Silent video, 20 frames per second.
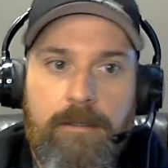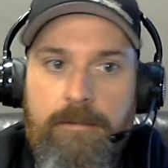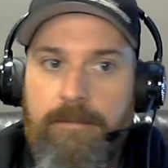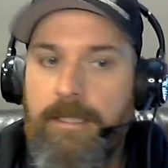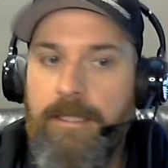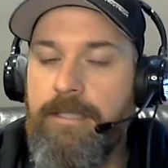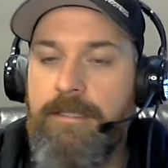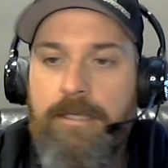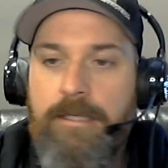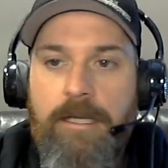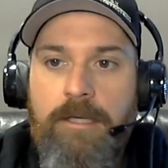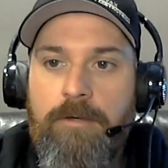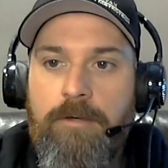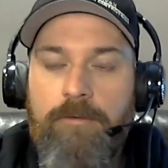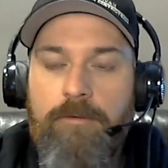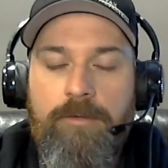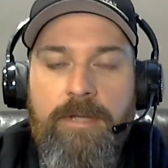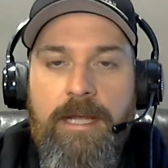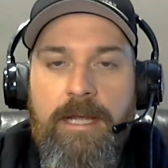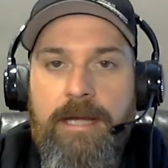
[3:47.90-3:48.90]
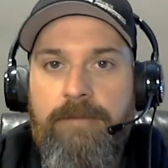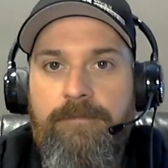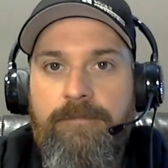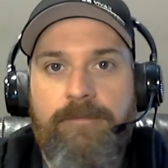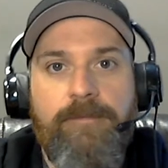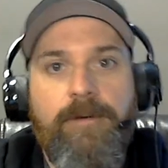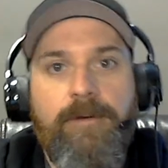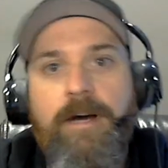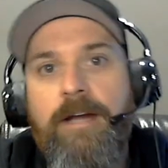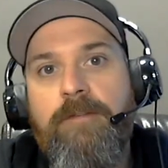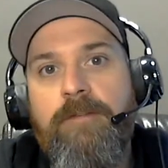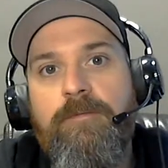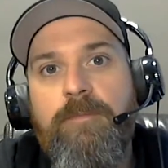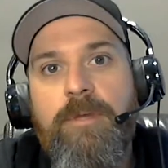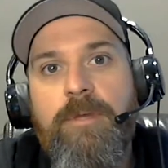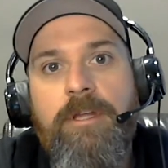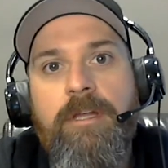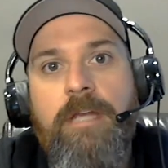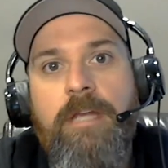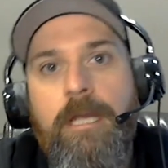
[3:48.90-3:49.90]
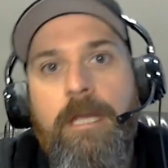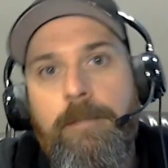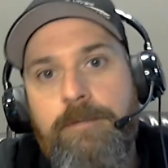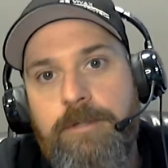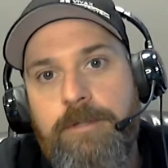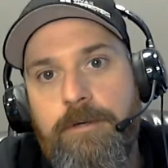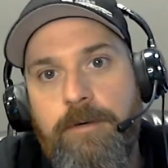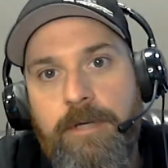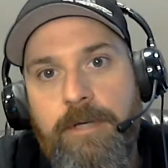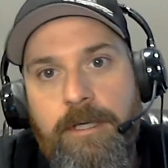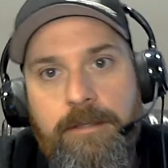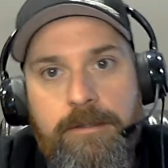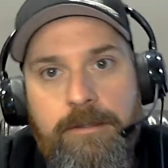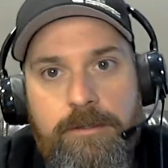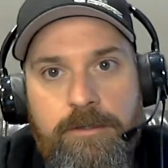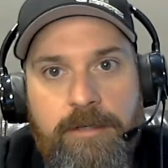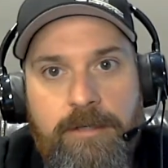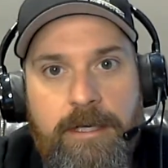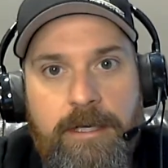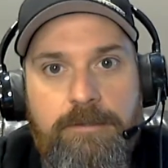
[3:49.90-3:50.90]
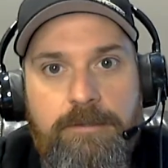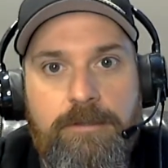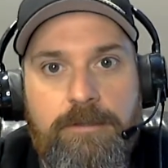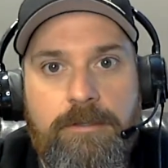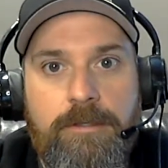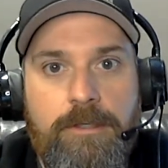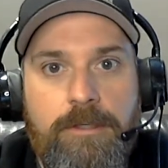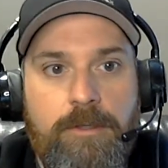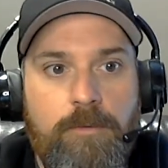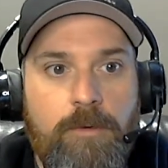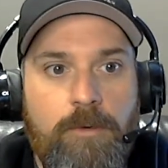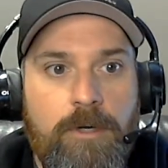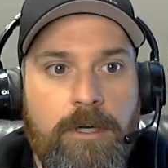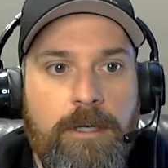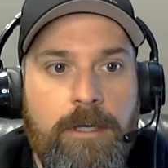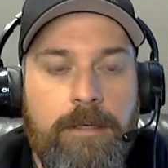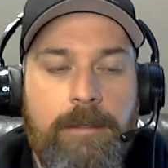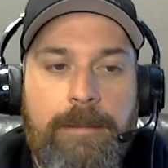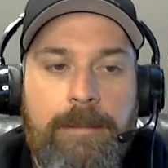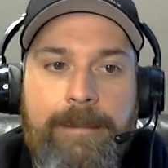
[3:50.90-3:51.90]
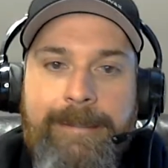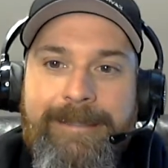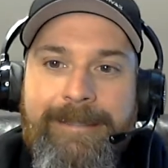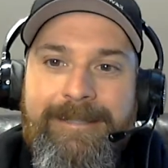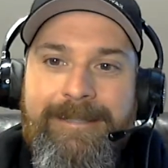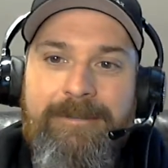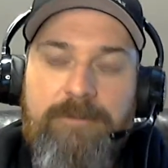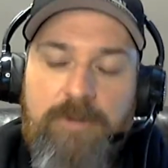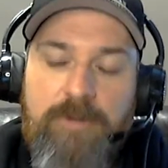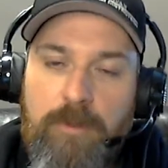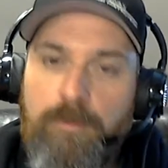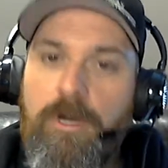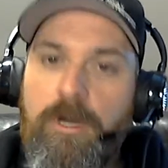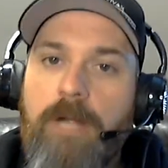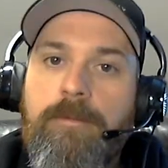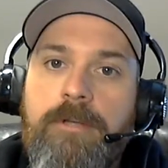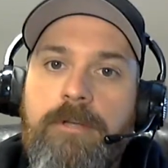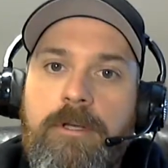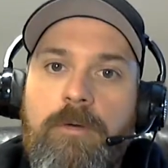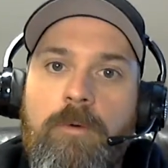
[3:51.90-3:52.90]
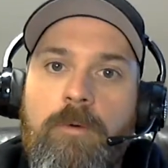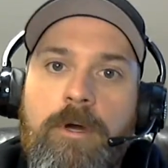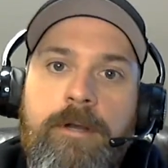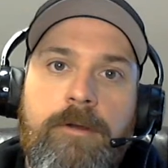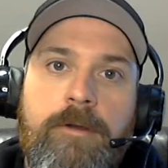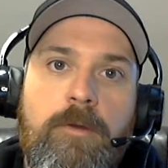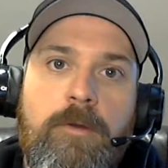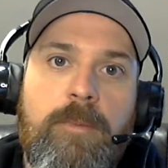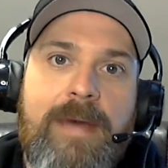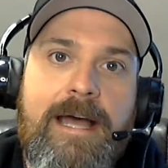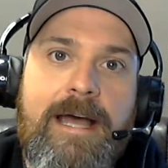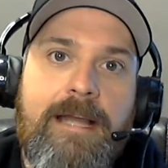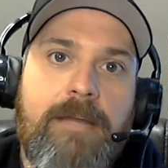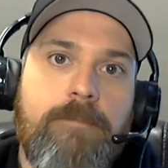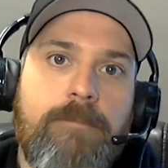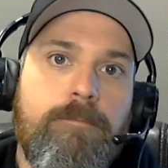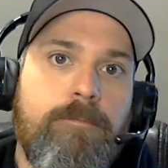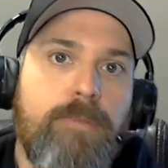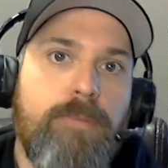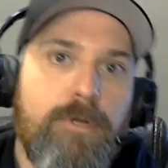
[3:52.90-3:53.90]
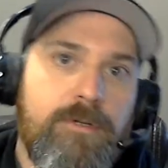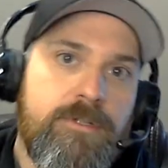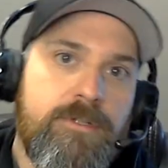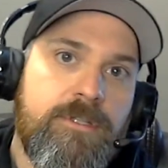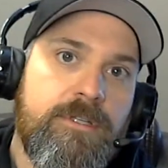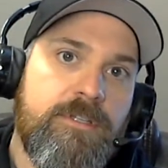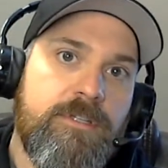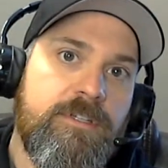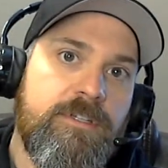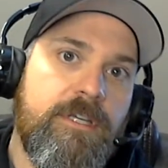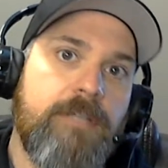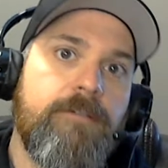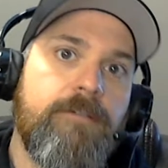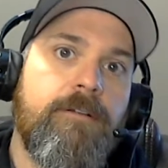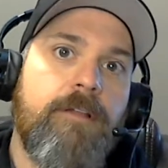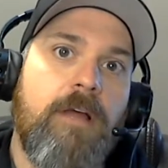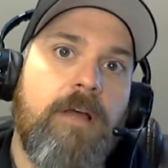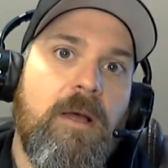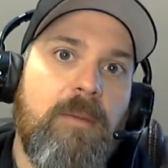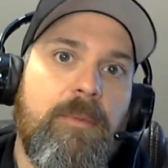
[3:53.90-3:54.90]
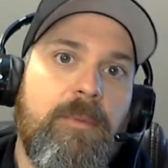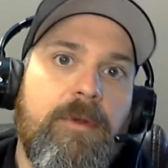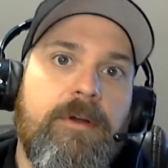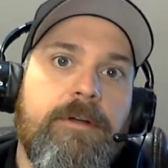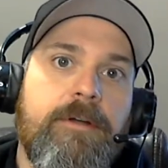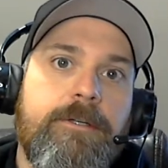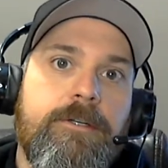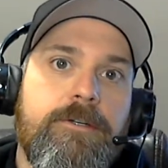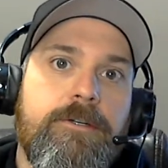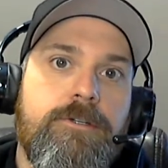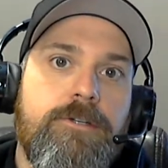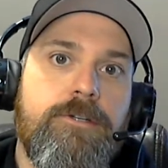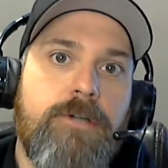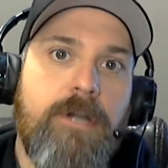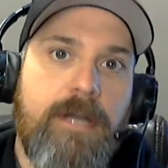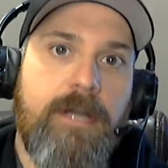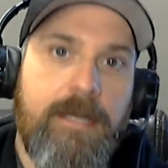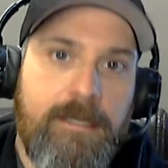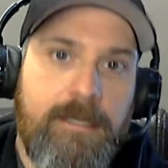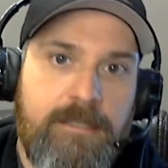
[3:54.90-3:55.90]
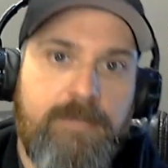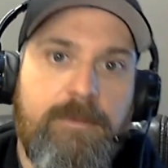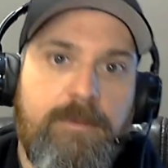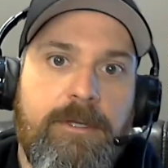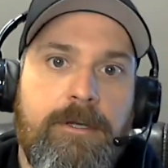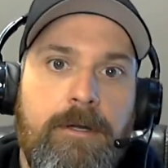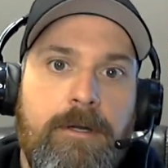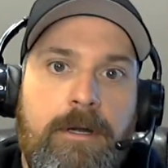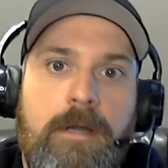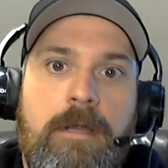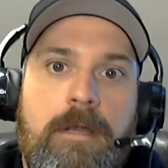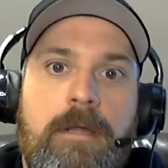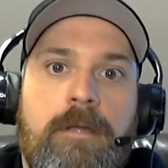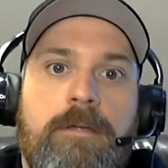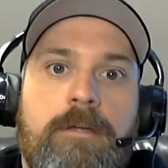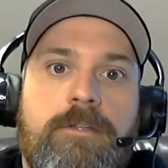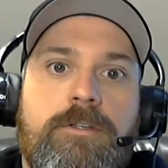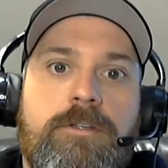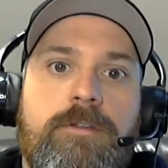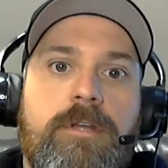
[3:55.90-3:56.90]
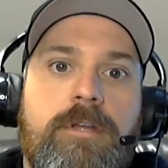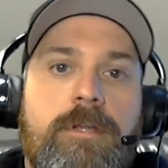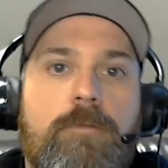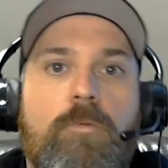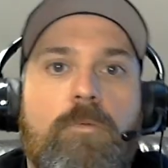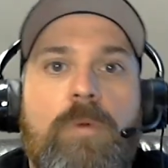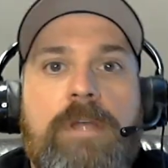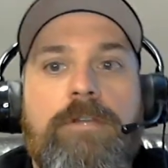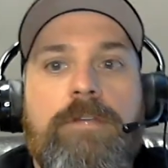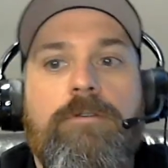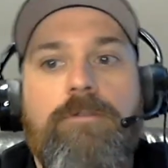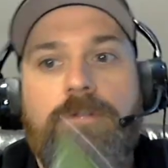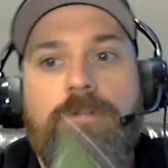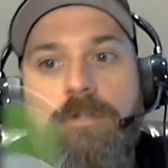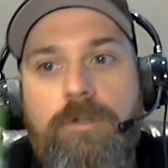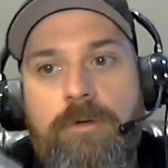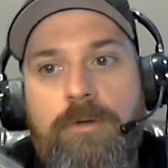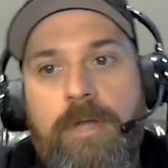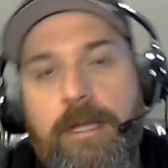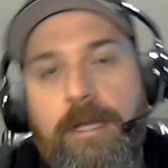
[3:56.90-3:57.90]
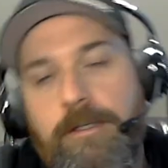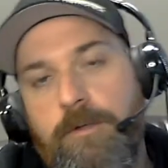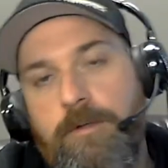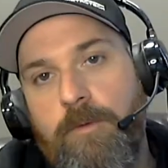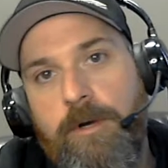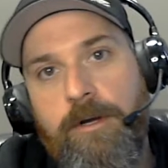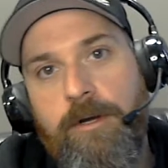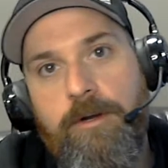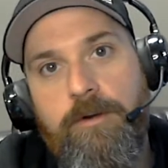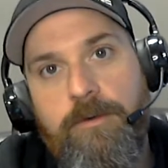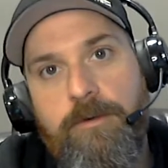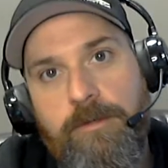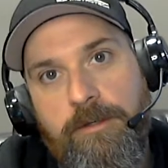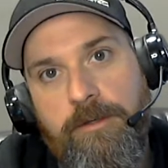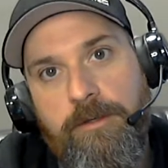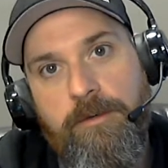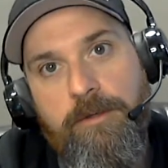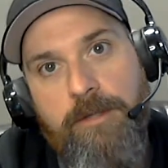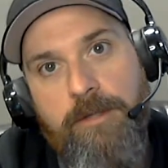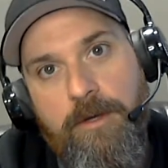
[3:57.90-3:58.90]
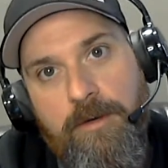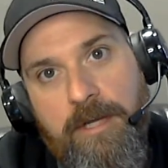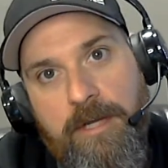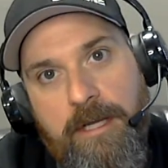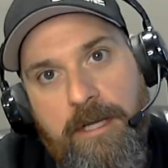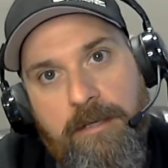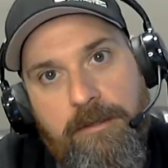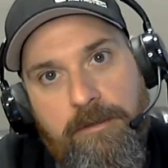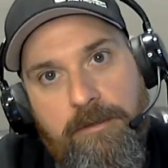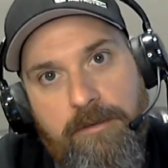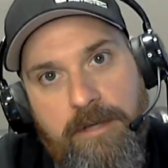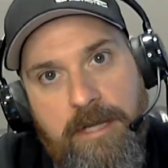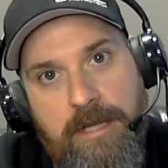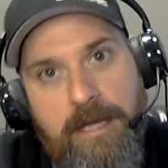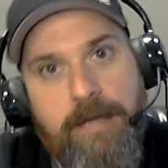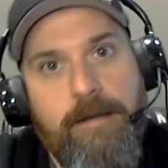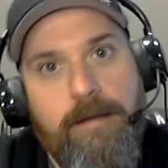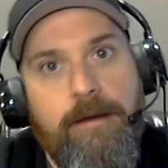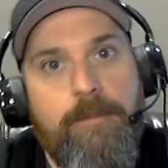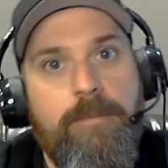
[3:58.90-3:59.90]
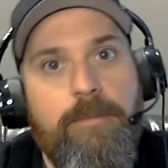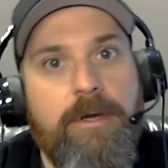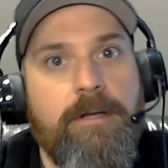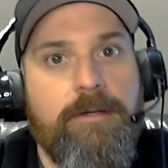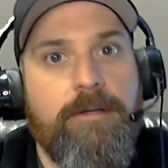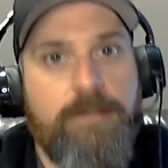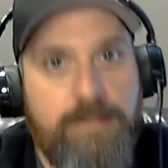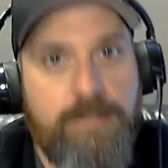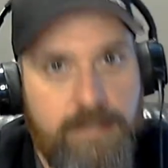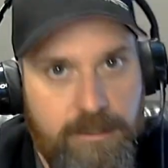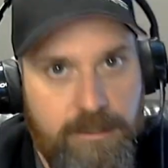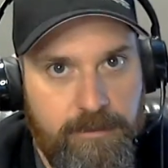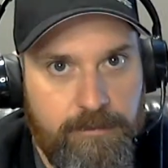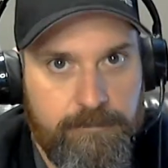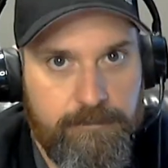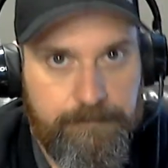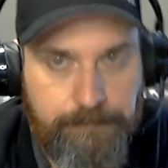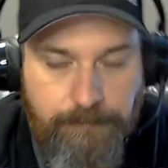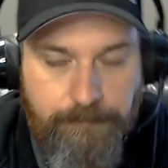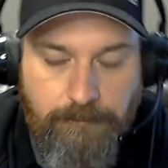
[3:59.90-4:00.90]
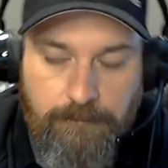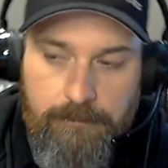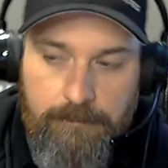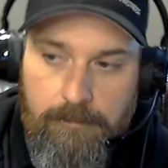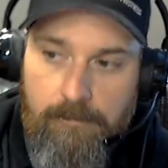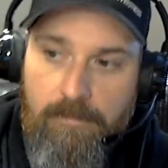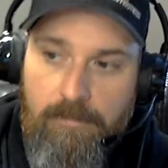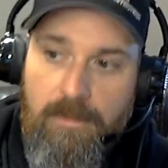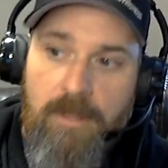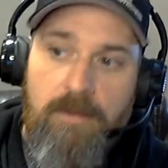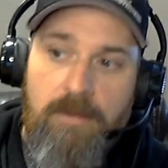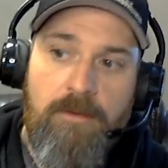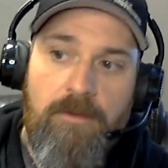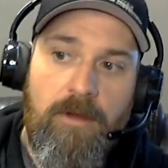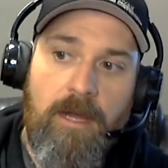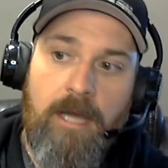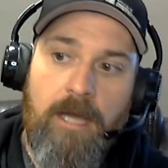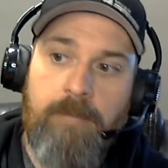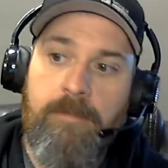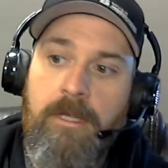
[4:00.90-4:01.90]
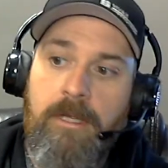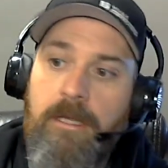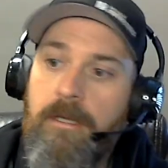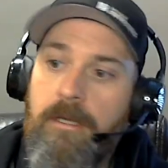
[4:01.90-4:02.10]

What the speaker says: let's say you only have 5 milliamps going in the direction that you want, well, you're probably going to want to go back and boost the signal up on your transmitter so that when you do get to where you're going to do a locate, you get a better signal. Um,